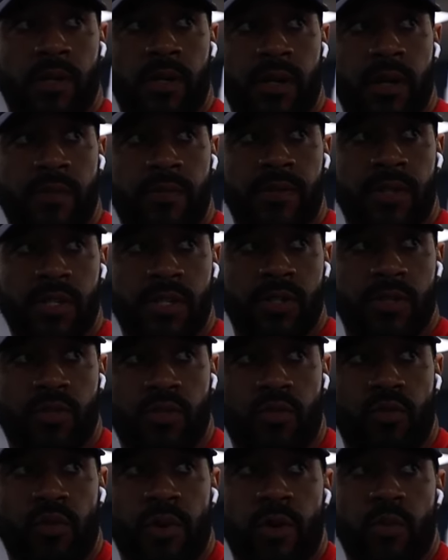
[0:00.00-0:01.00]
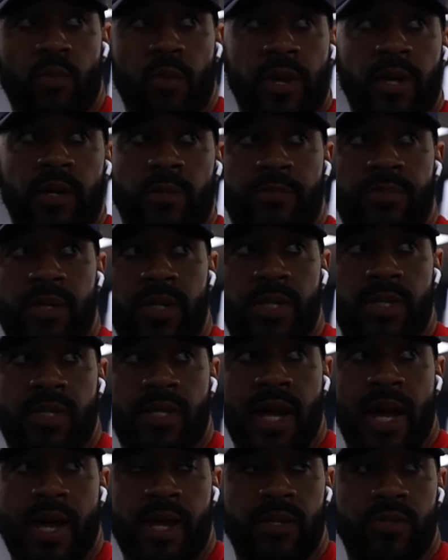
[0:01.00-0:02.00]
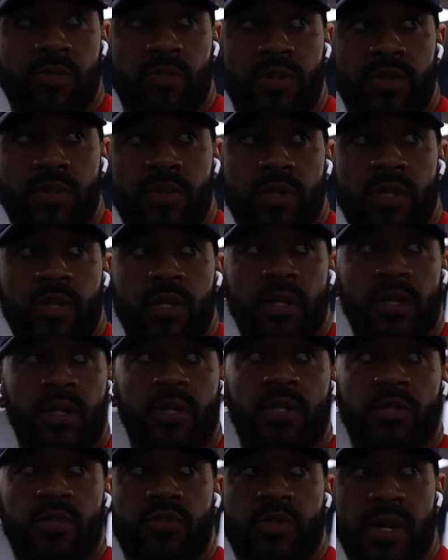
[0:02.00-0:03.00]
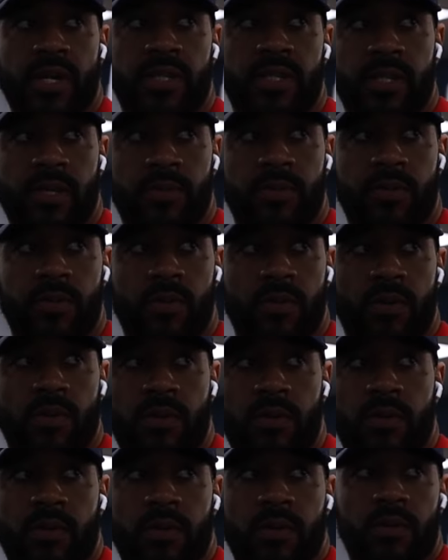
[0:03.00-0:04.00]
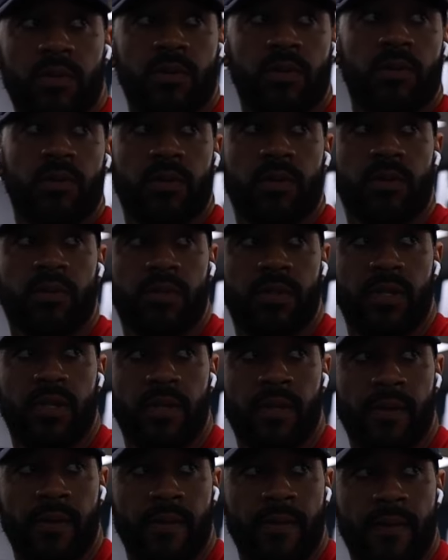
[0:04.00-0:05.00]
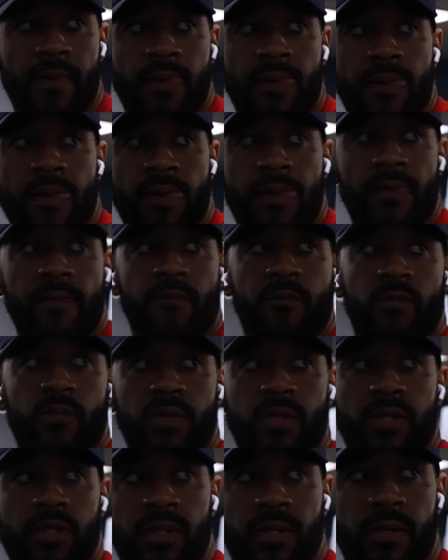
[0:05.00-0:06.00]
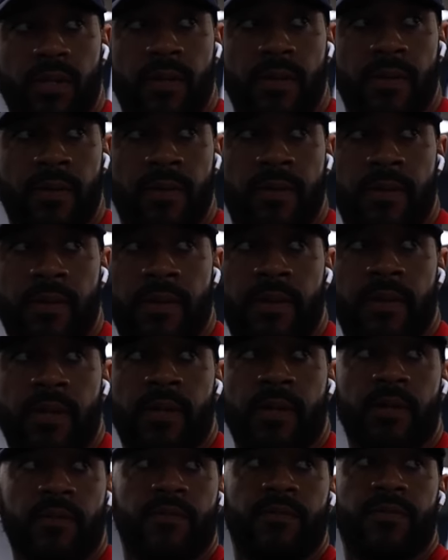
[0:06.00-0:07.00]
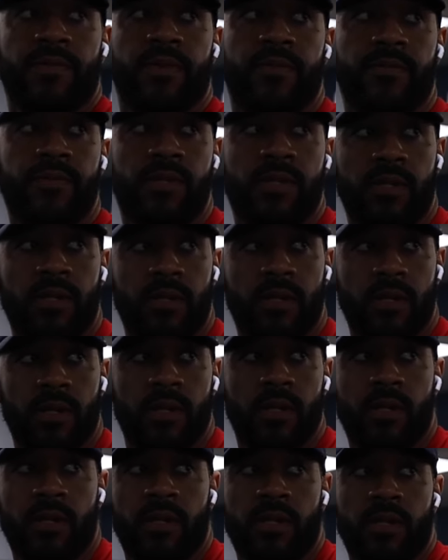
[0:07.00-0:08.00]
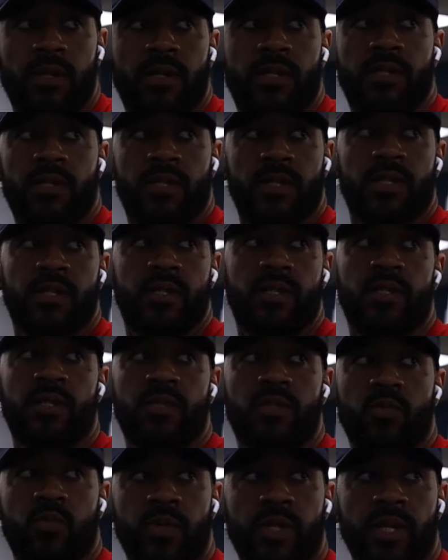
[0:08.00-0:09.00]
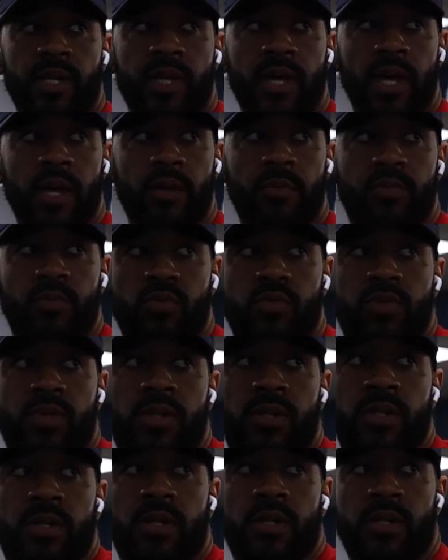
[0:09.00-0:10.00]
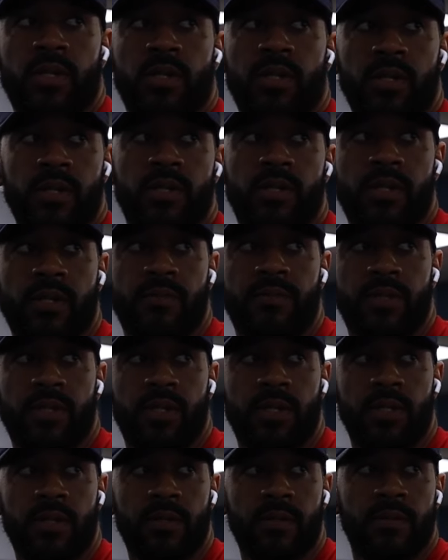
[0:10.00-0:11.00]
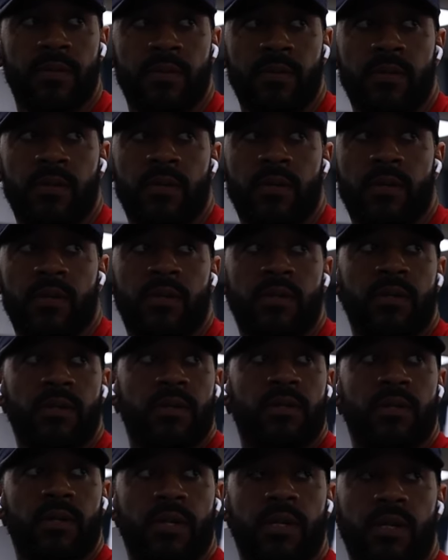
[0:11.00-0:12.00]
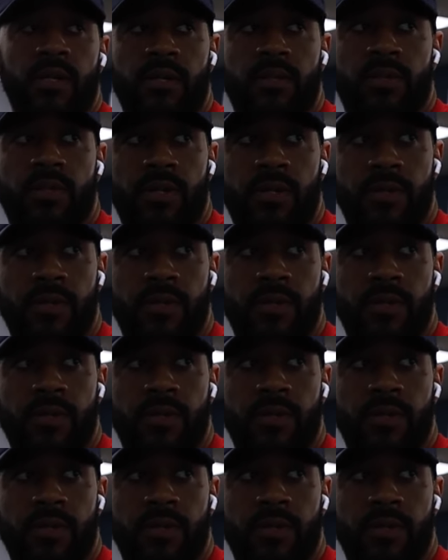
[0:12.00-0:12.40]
11. This is a great way to put size on your triceps. 13, 14, 15, 16 with the cables. 17, 18,